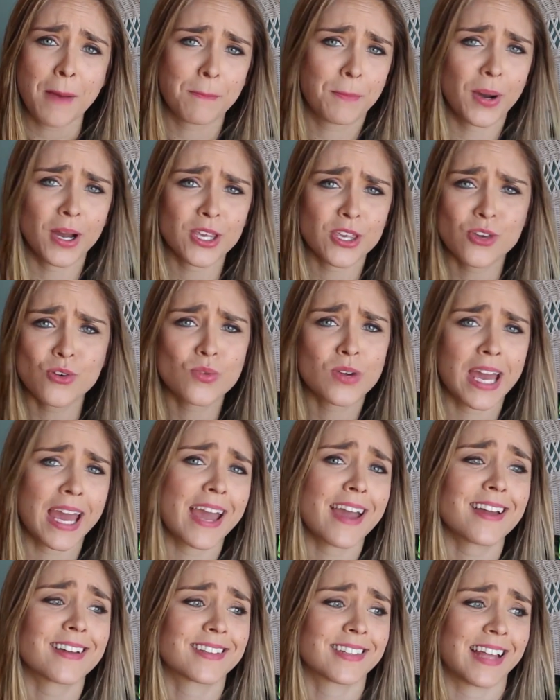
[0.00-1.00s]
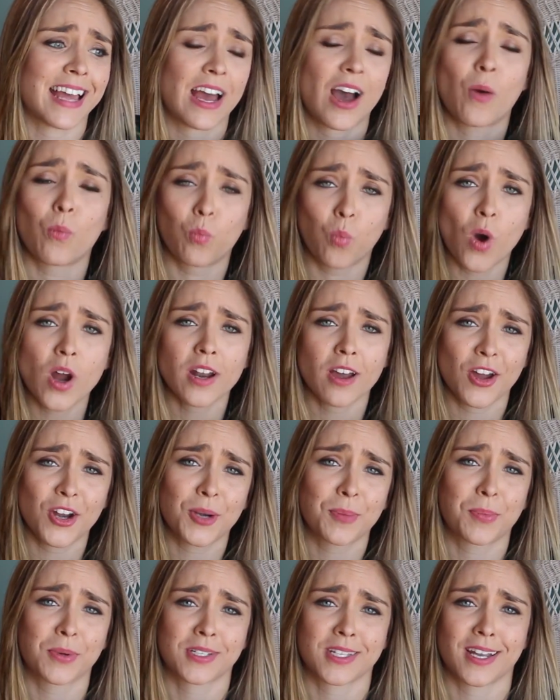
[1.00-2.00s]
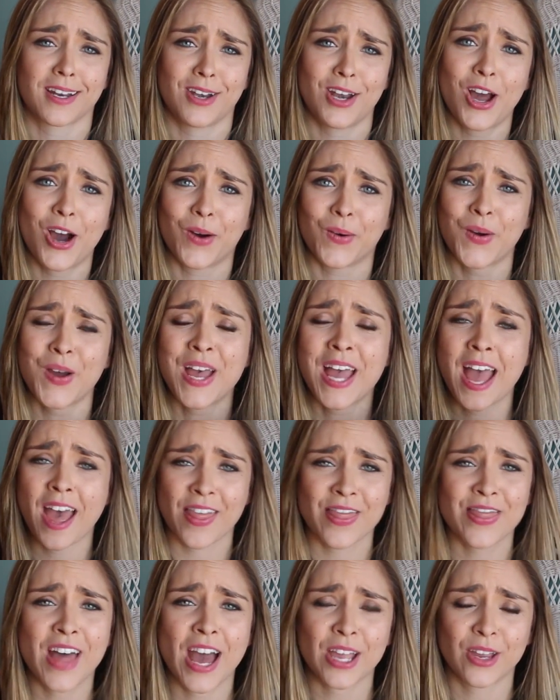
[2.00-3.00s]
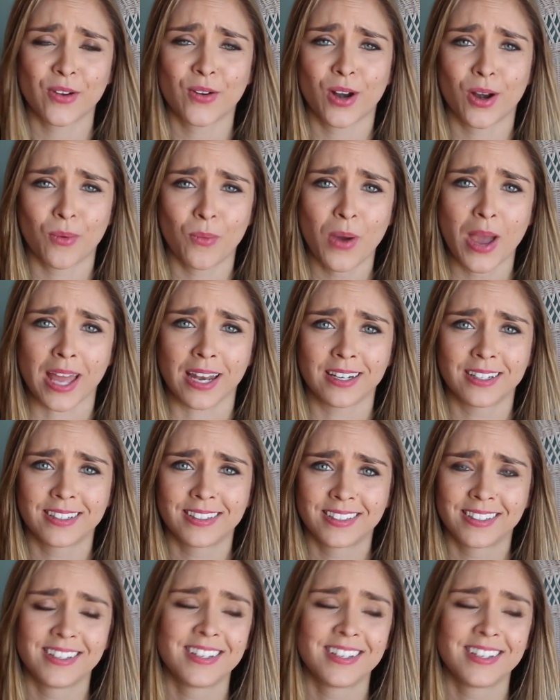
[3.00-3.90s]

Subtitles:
but you can't 100% know that you're gonna win.